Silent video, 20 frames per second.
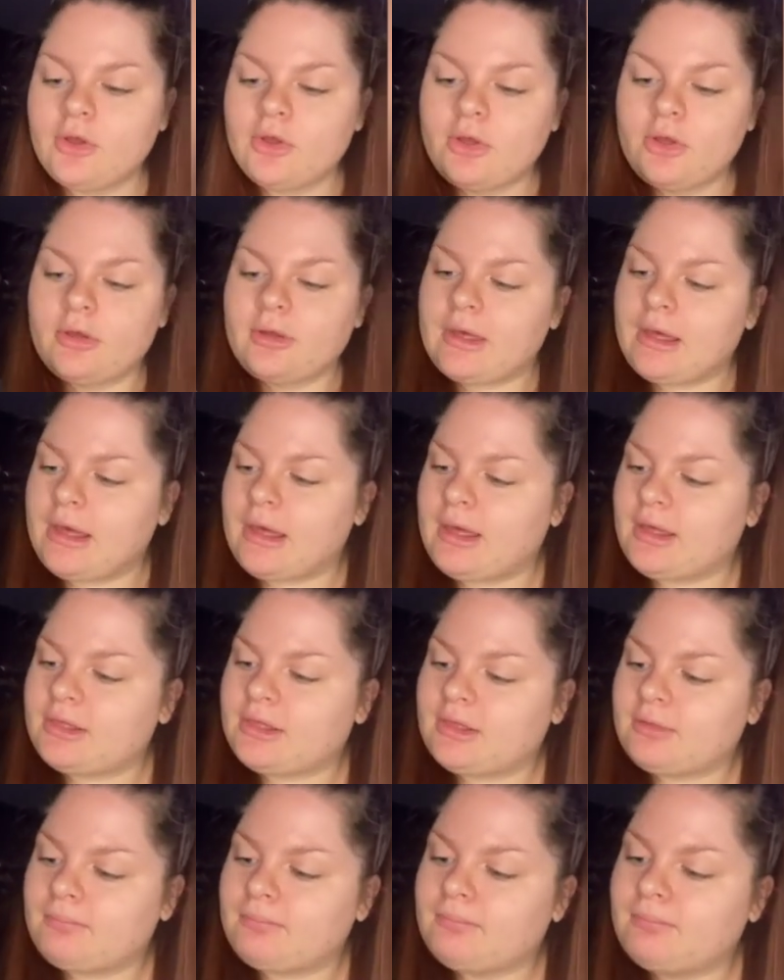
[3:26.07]
It's this
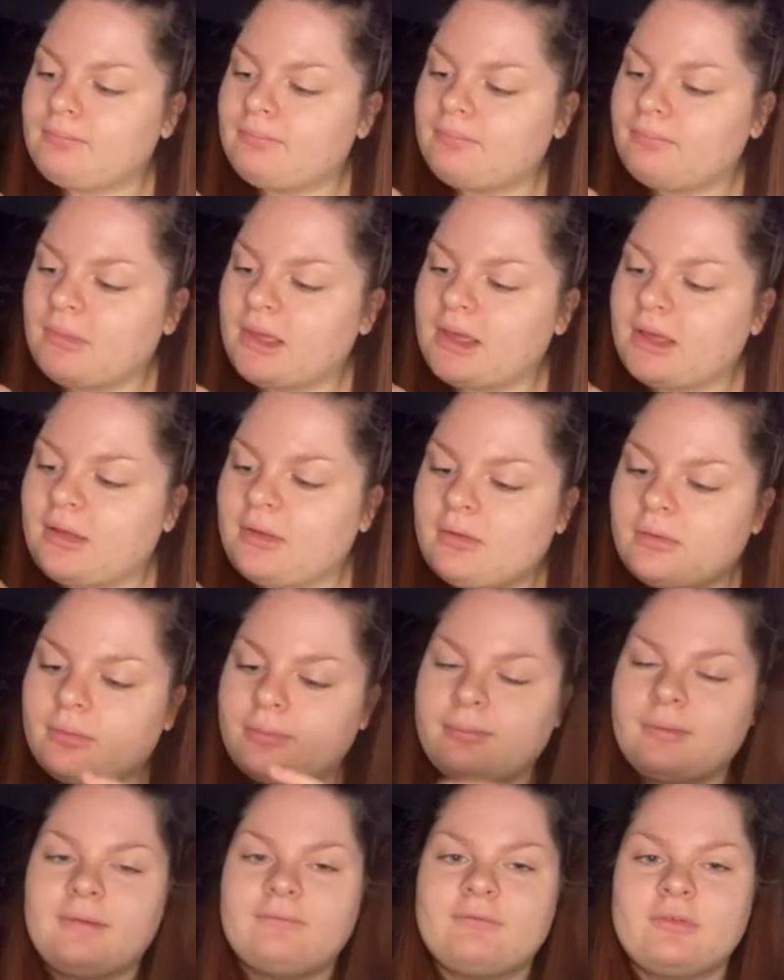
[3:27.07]
Make
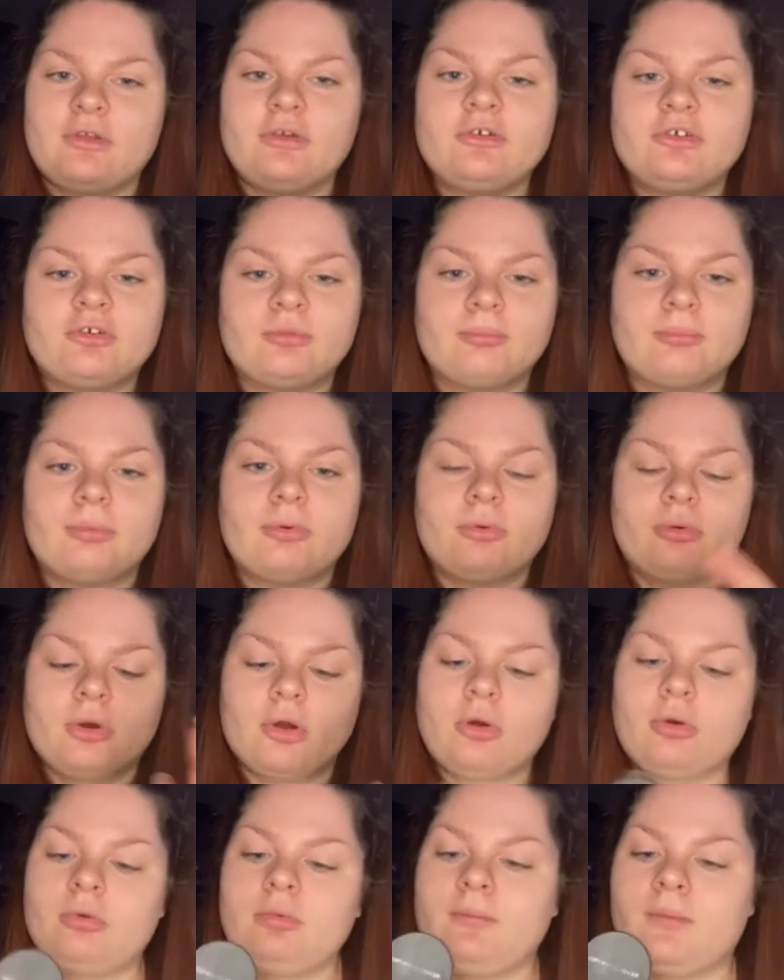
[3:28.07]
Revolution Pro
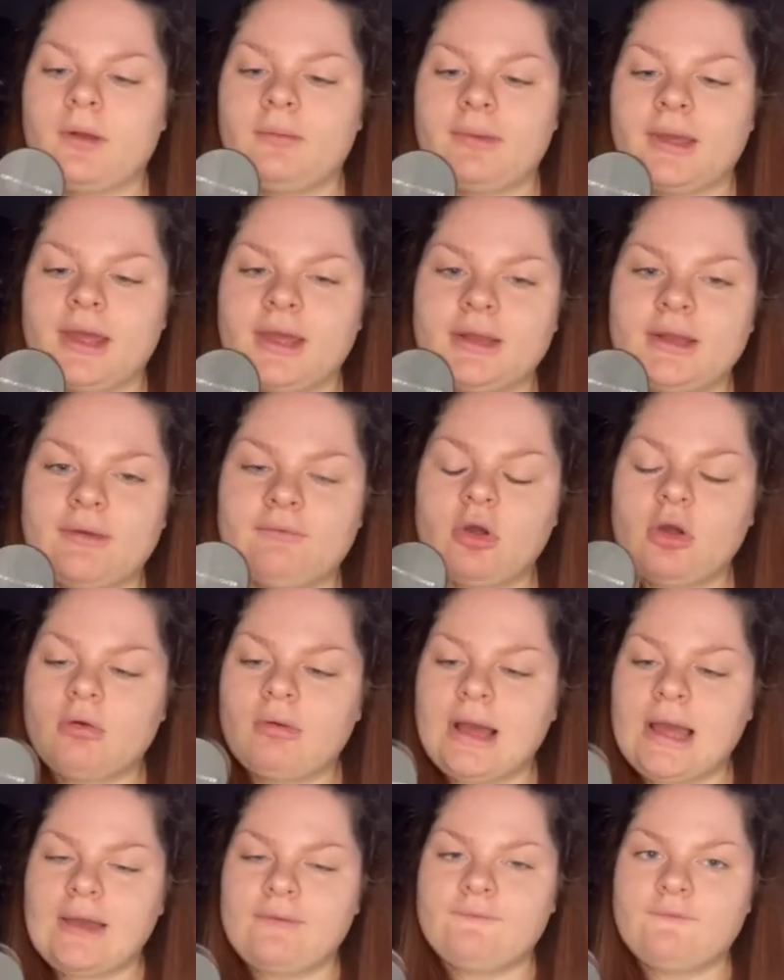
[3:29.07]
pomade. I've got
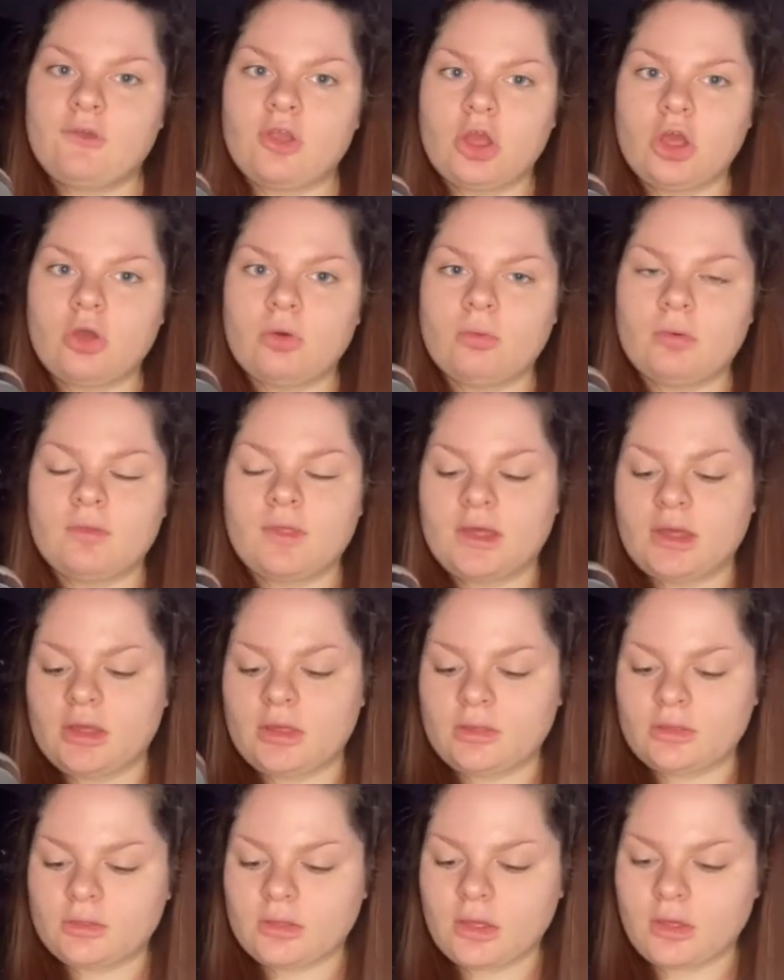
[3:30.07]
quite a few of
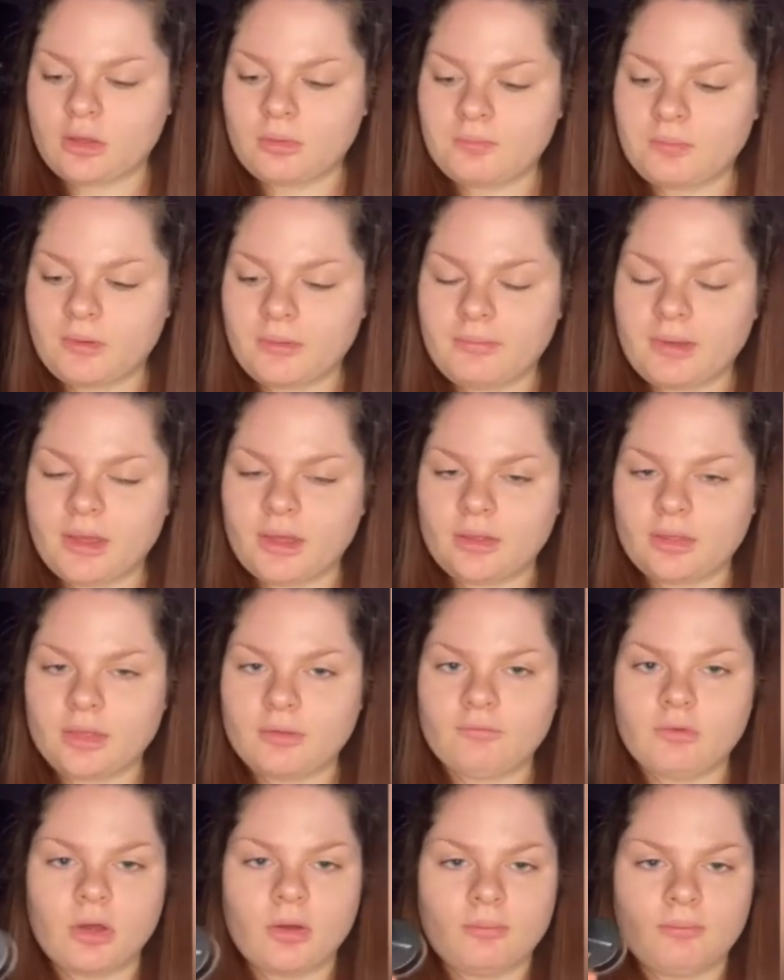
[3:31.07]
these pomades. I've
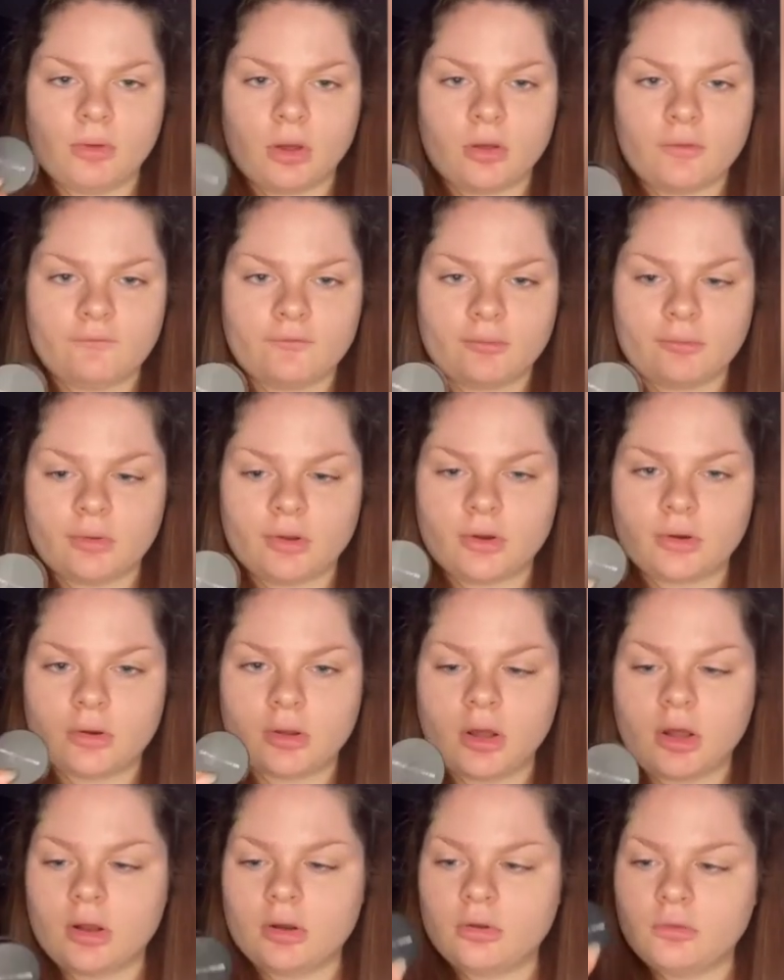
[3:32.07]
got a Morphe one,
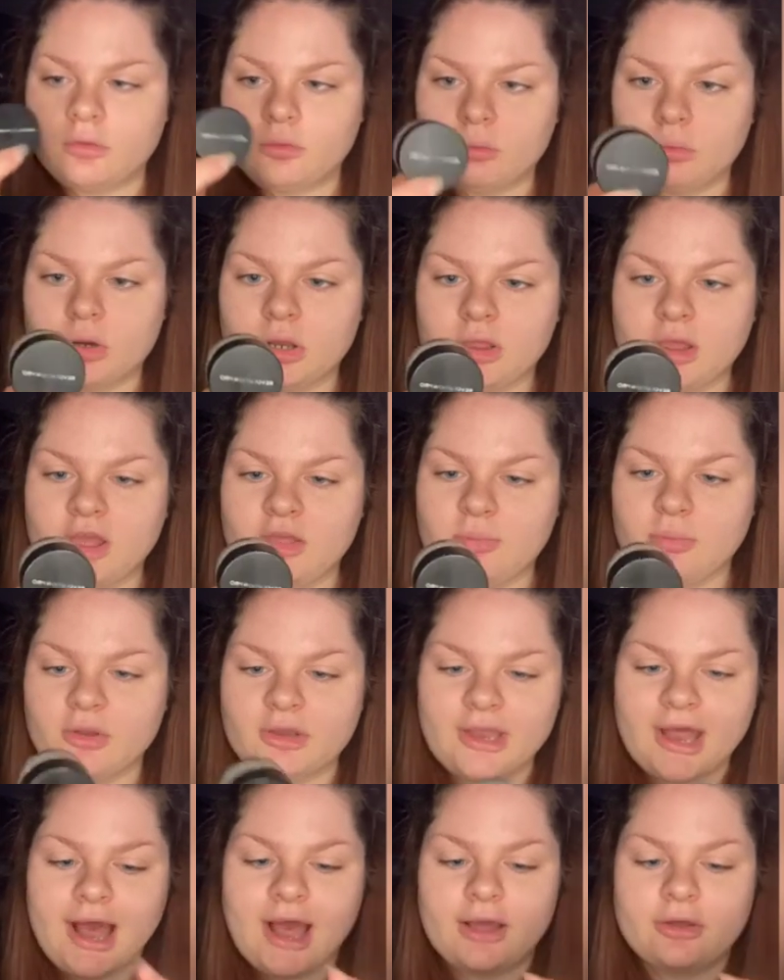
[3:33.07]
got another one of these but
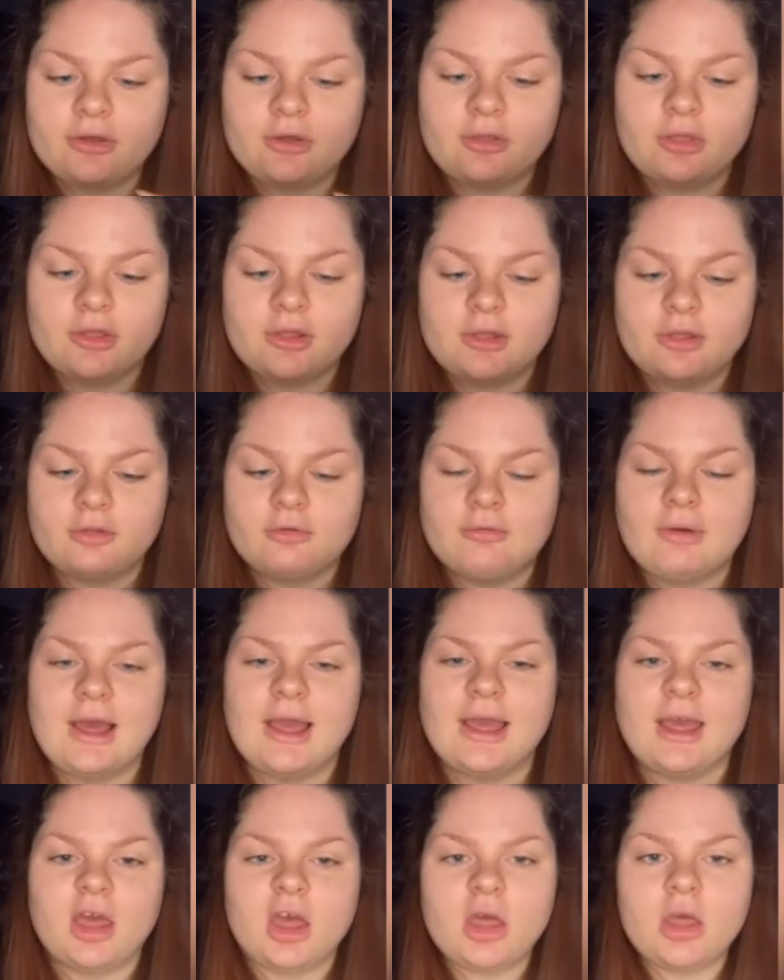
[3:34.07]
darker. This is quite
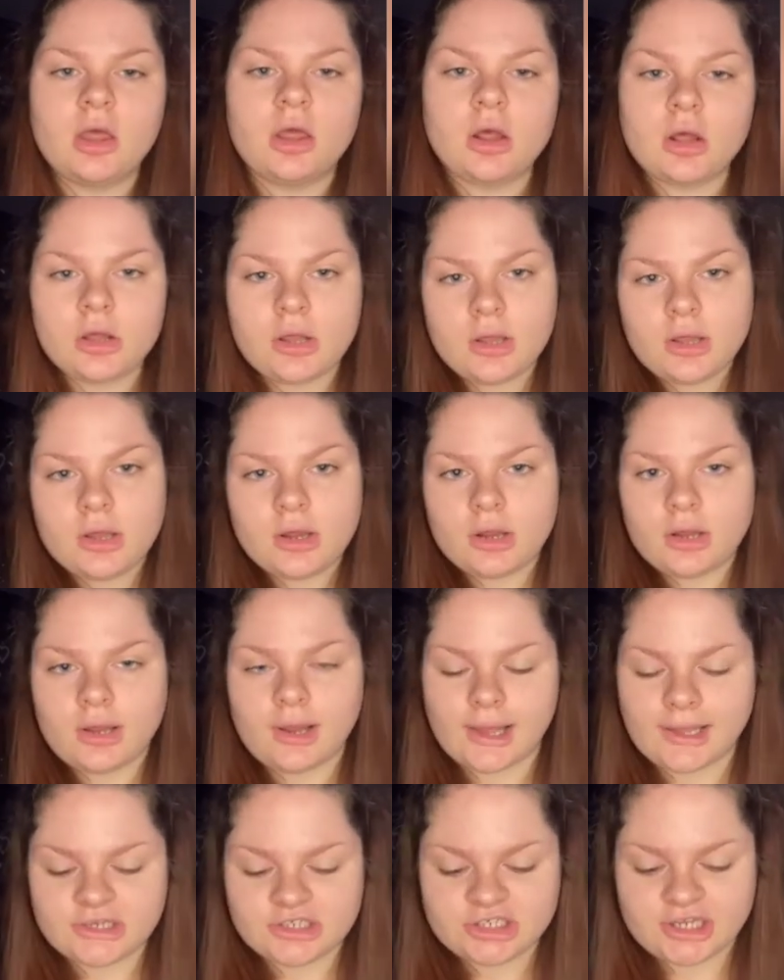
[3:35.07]
a light
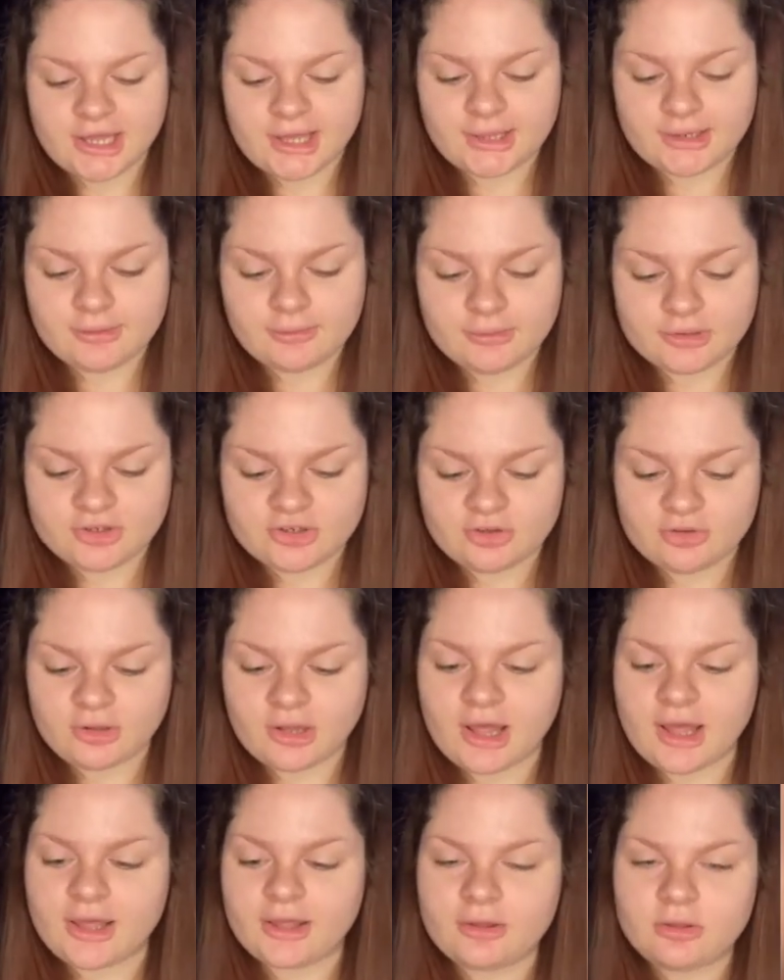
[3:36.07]
shade, which I do
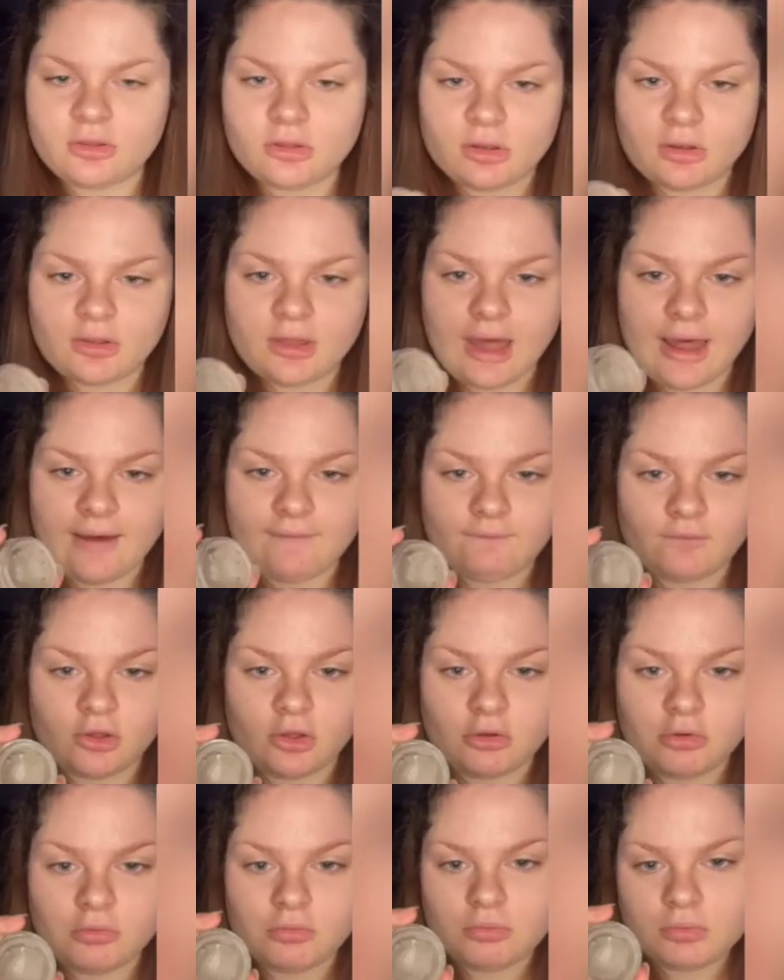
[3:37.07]
like. It's half
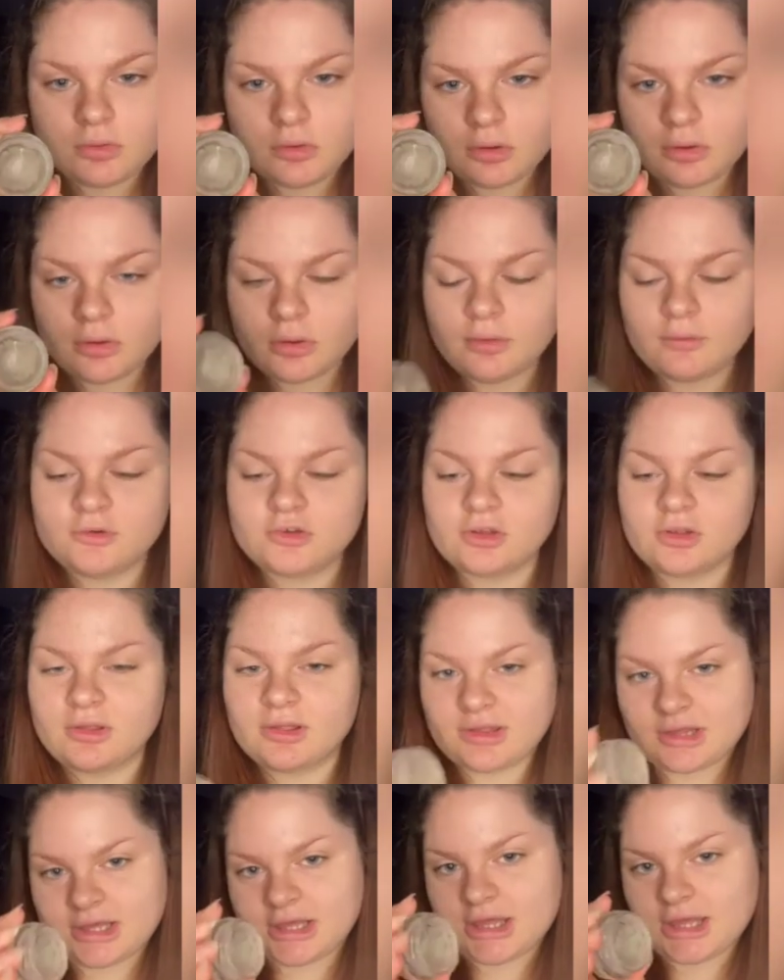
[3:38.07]
used, as you can
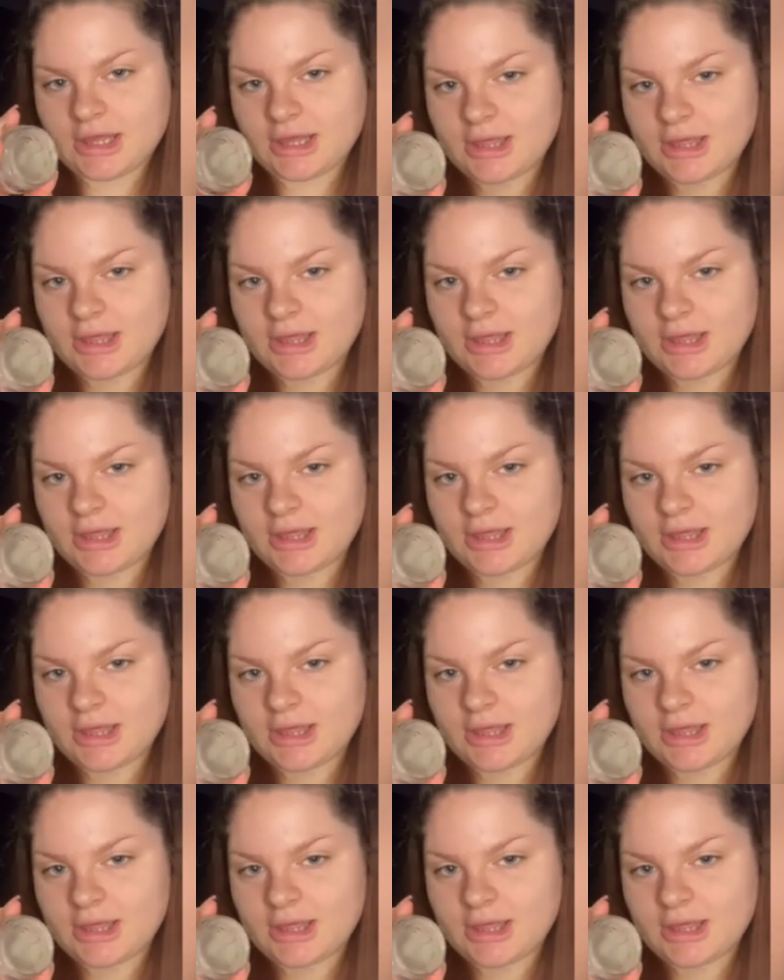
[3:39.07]
see.